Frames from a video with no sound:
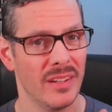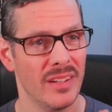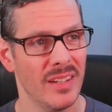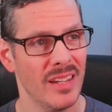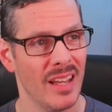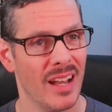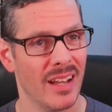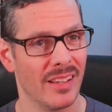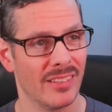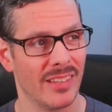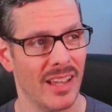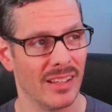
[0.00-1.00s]
Not
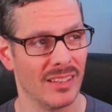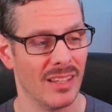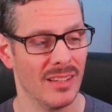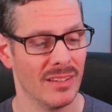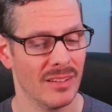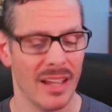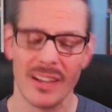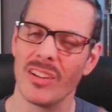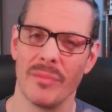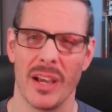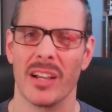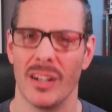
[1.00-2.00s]
exactly. Actually,
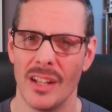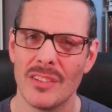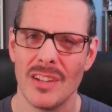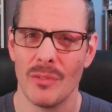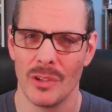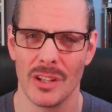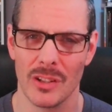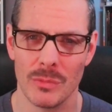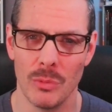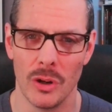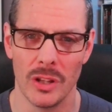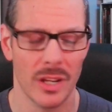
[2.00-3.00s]
I'm not going to, it's not really going to
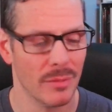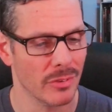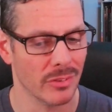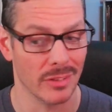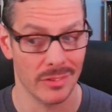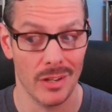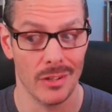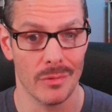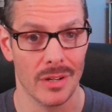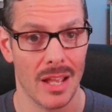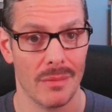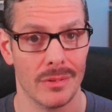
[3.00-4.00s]
spoil it. I'm just going to tell you what
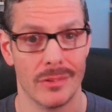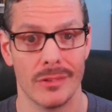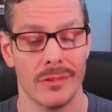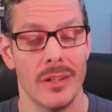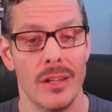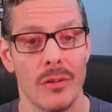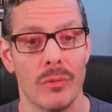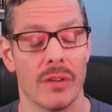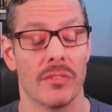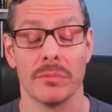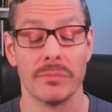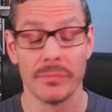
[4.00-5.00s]
happens. So, whatever.